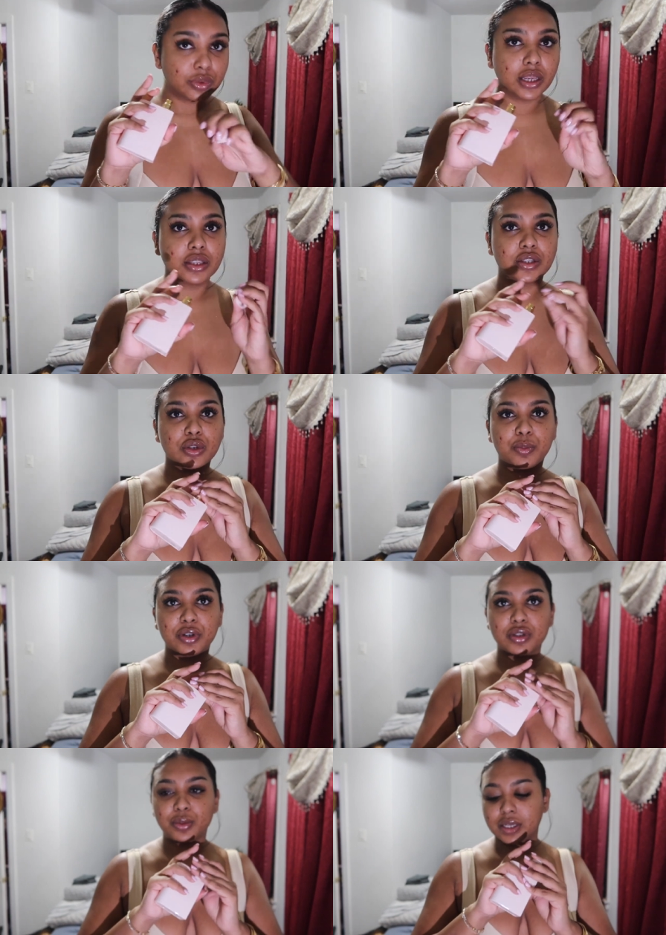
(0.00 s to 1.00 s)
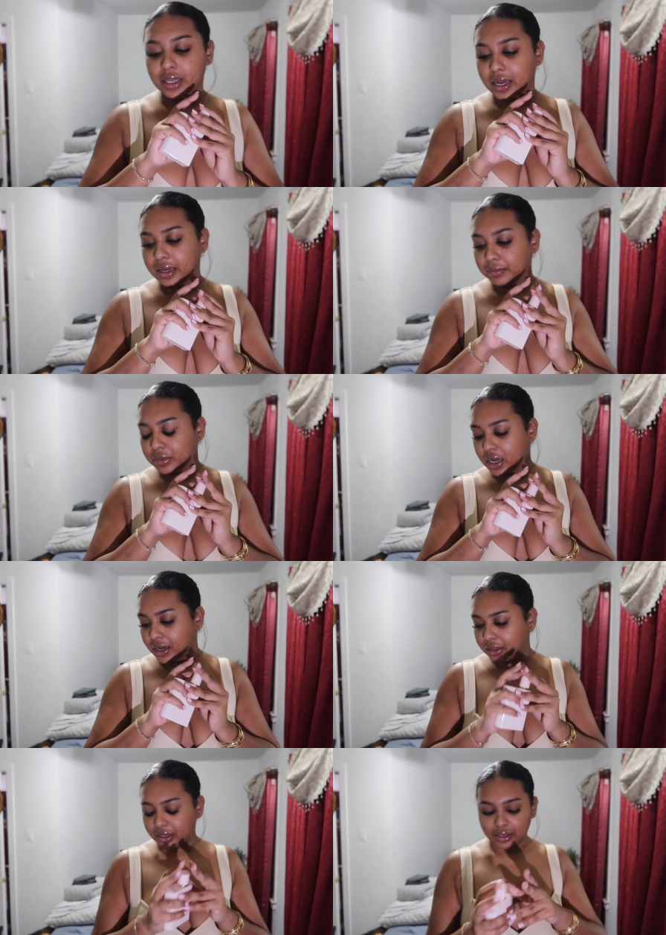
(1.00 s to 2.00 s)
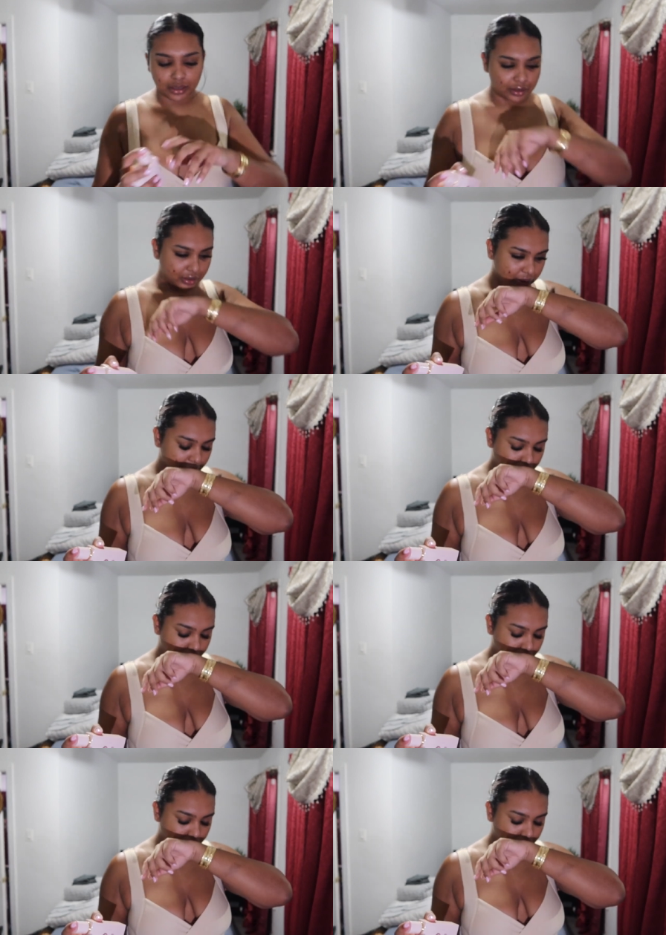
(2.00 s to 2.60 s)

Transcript: It's super sweet and I'm not like a